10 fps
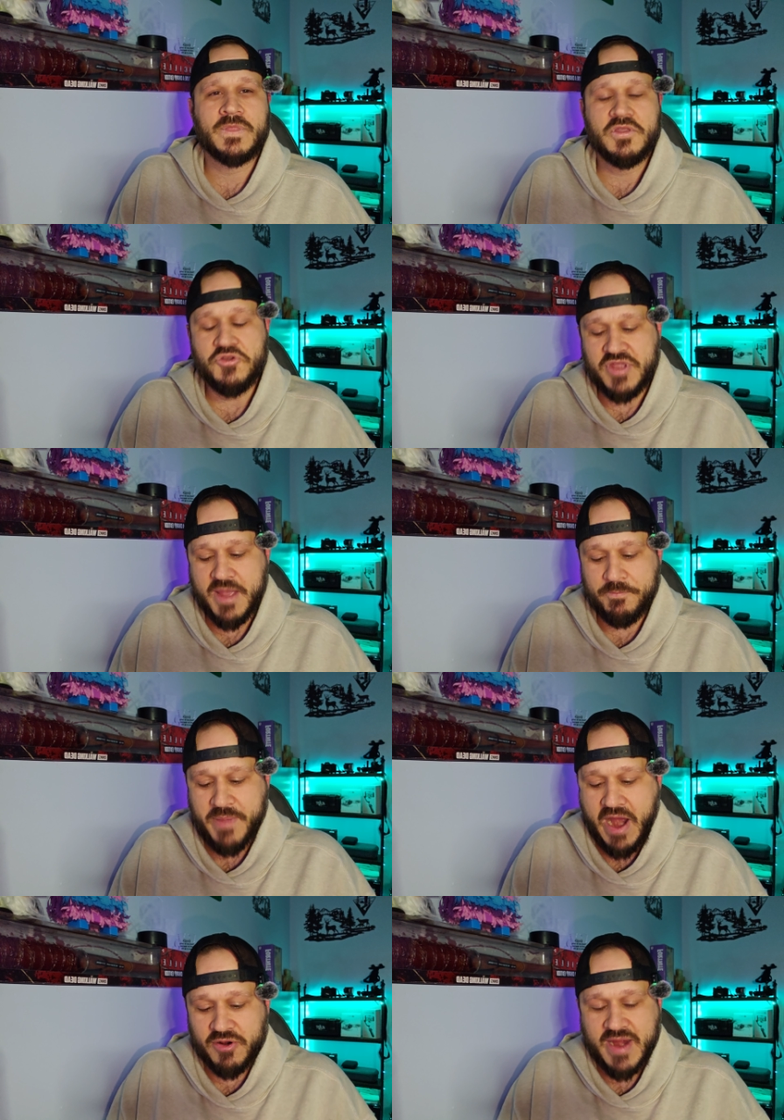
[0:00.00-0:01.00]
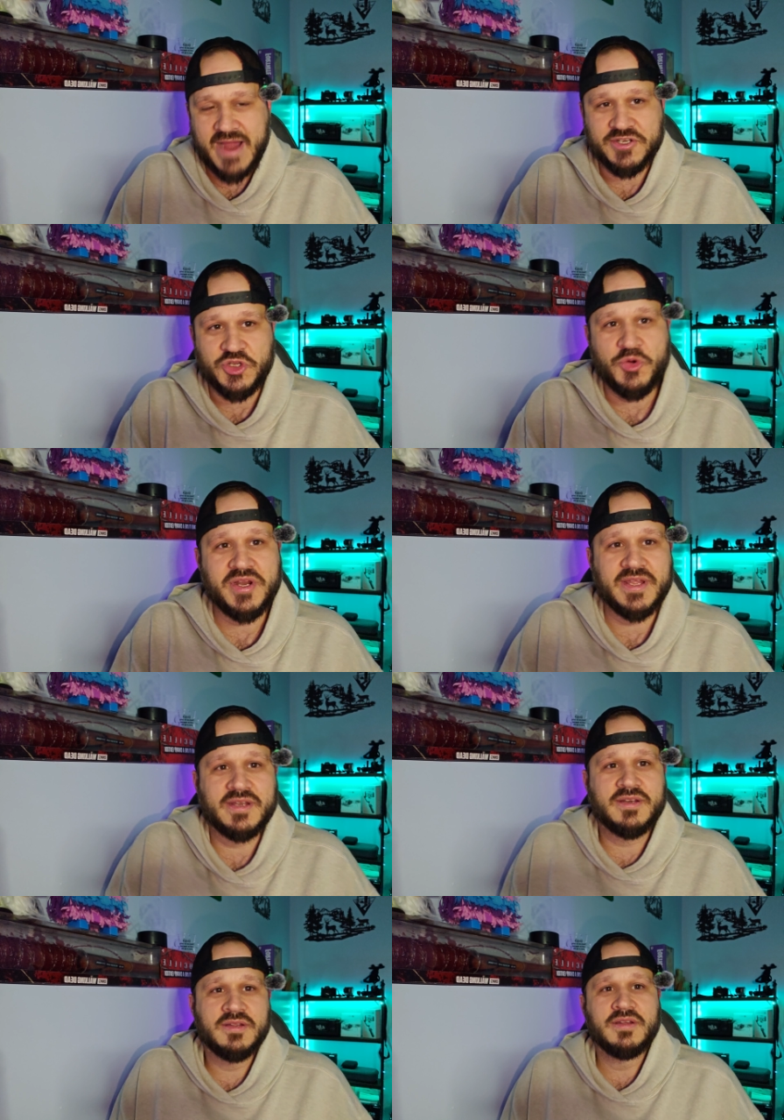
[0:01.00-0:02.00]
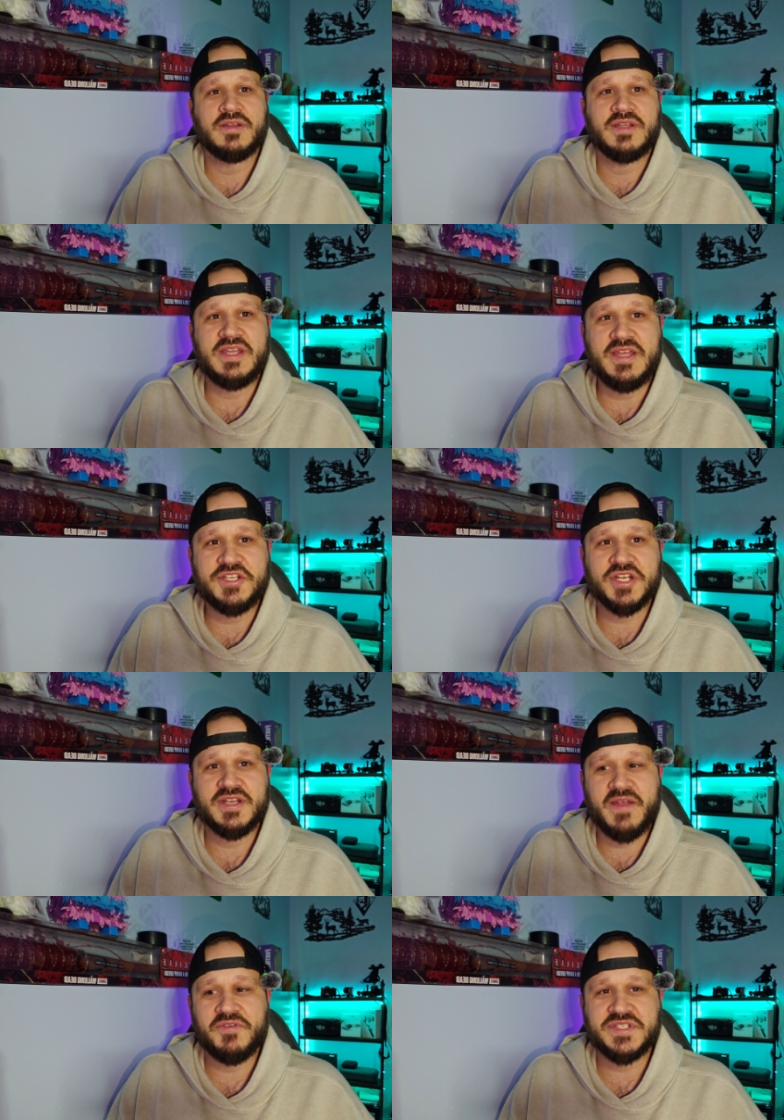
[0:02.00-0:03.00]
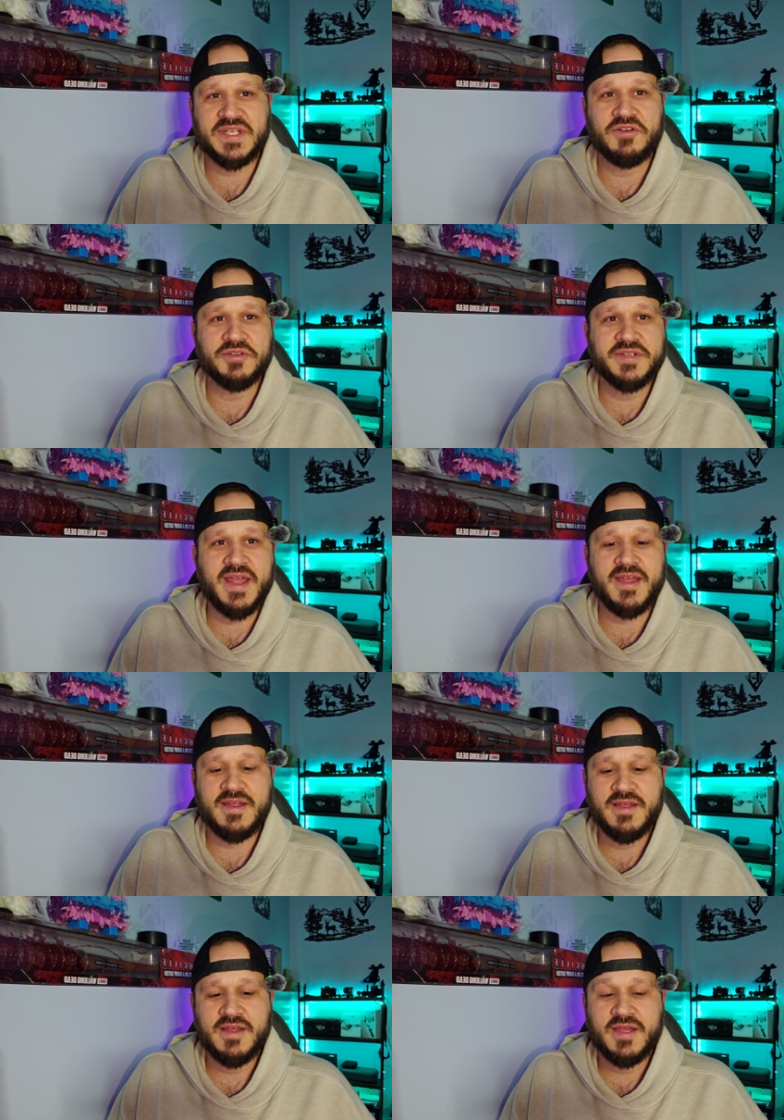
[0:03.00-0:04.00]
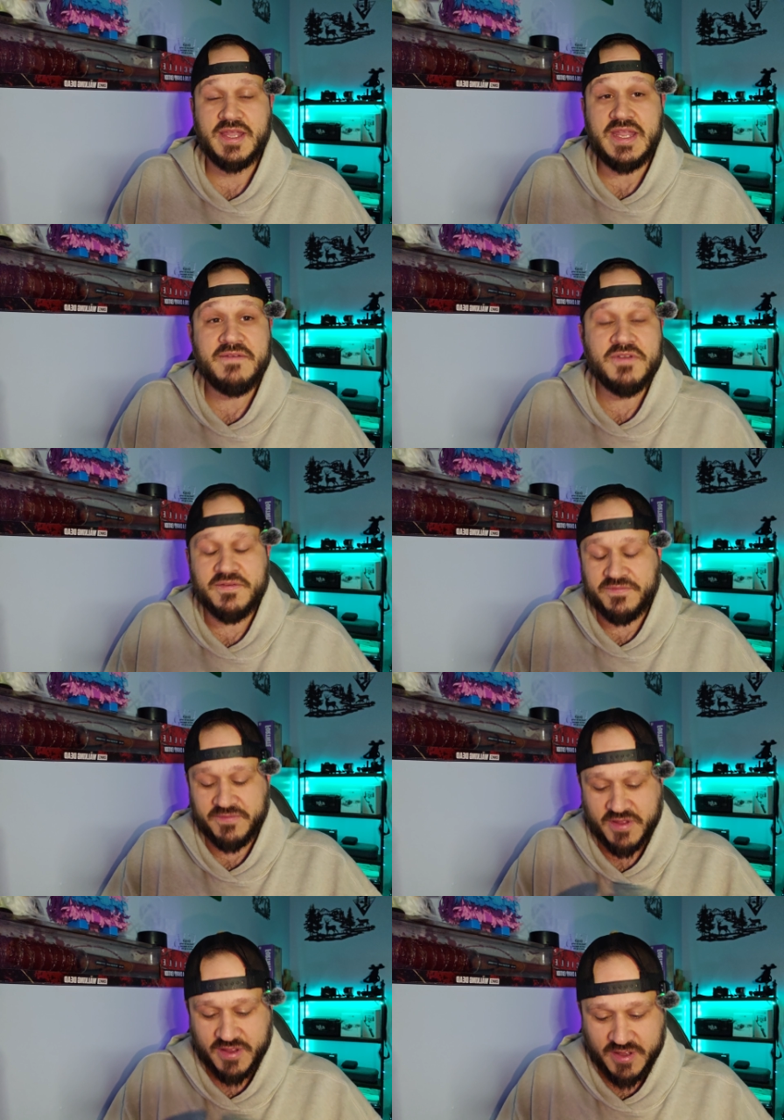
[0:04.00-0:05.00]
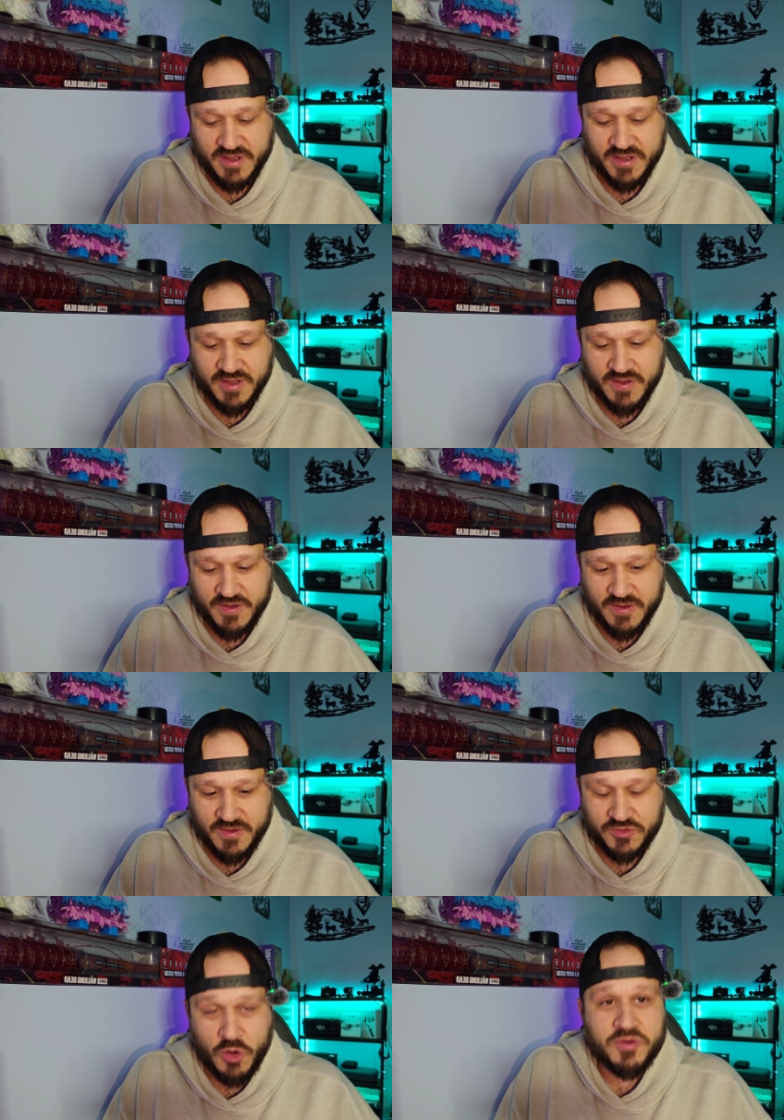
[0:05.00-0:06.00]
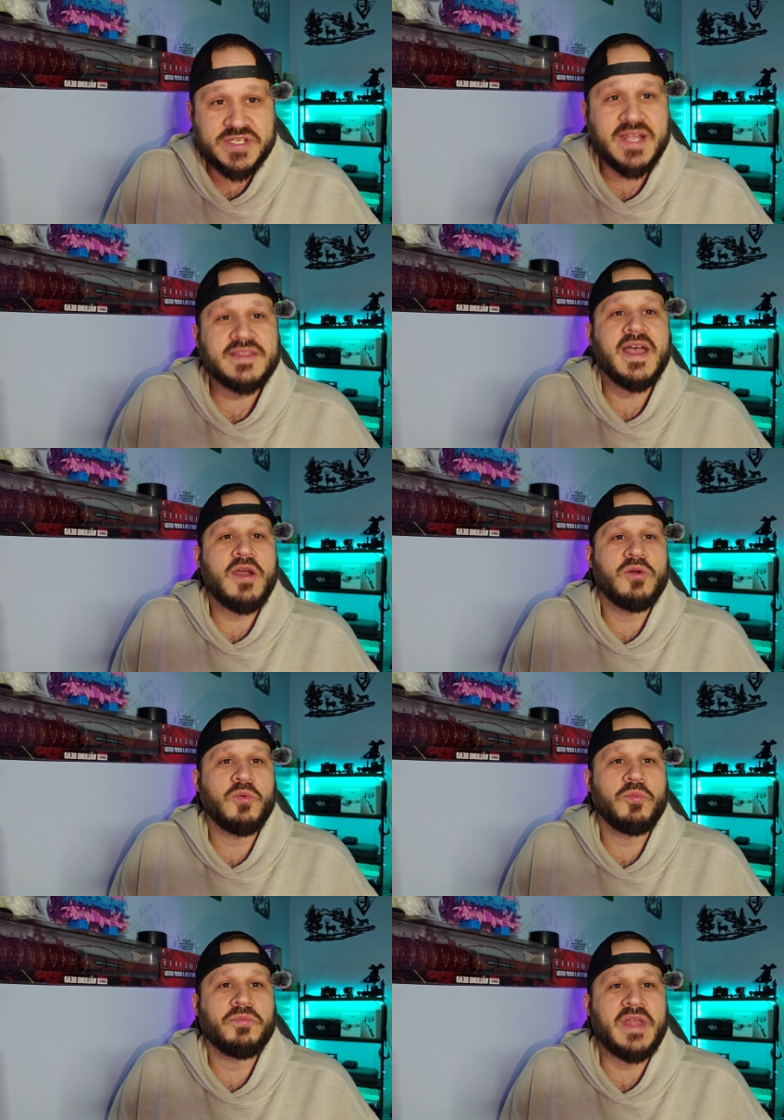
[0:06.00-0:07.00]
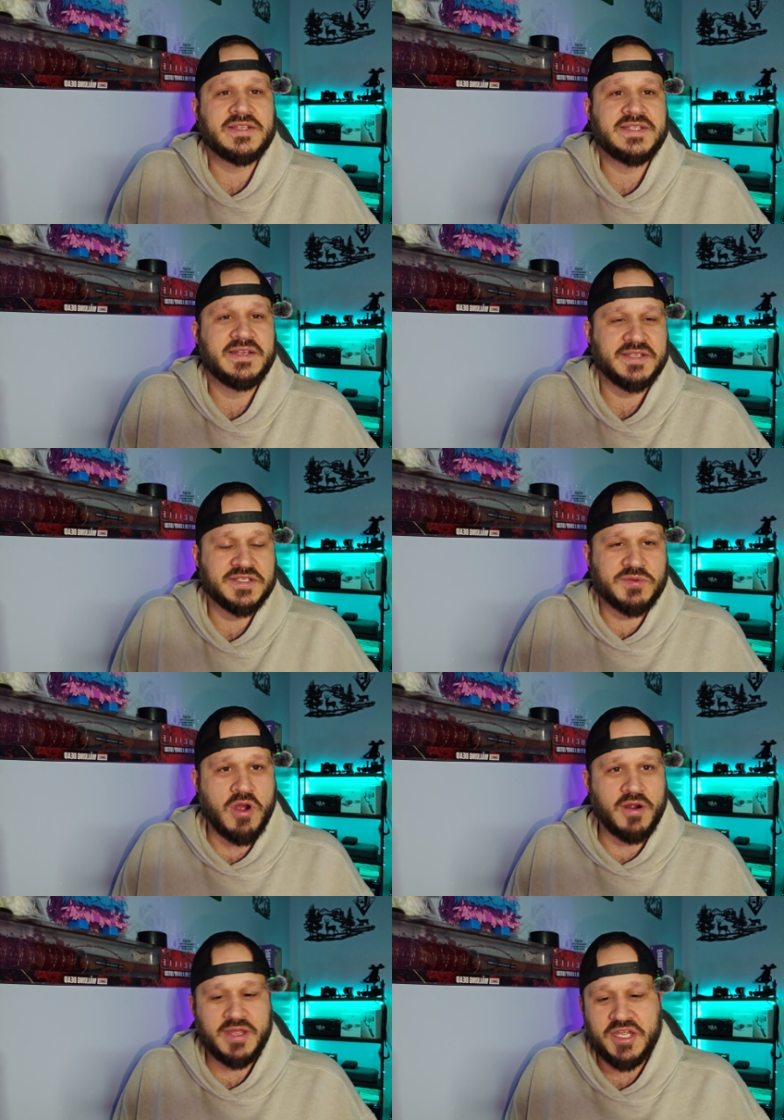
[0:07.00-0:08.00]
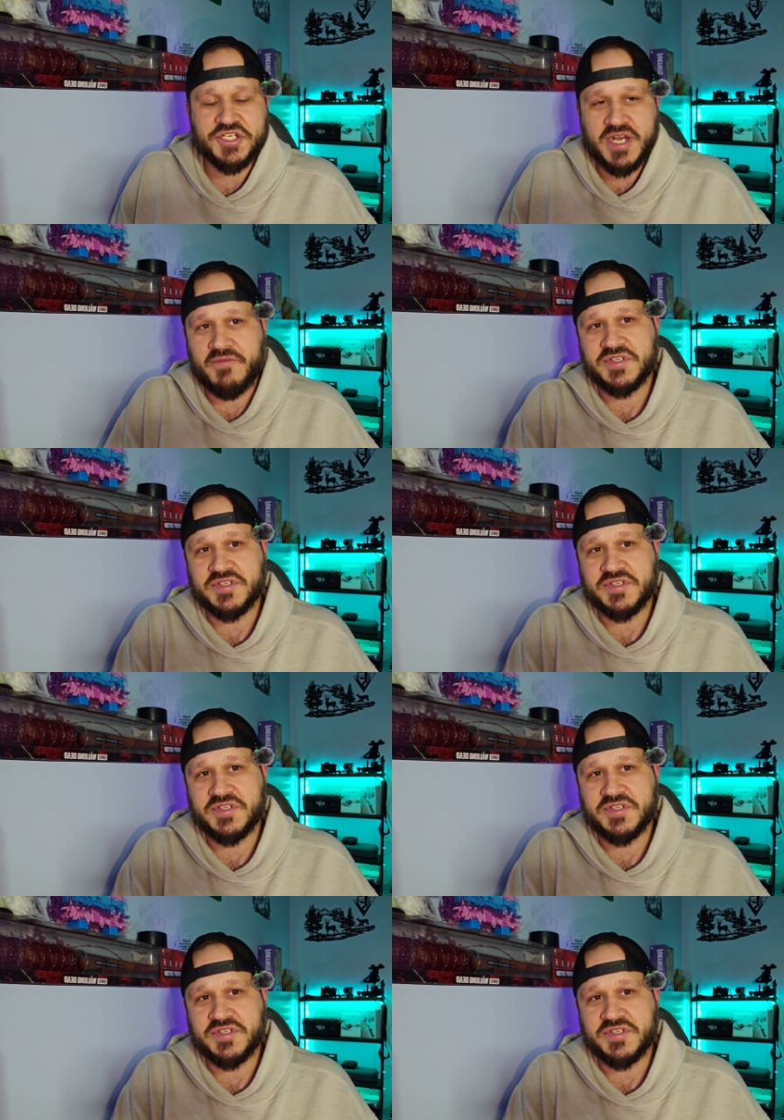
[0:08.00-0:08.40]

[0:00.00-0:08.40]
You get better at doing it each and every single day. Even if, don't take that sentence wrong, each and every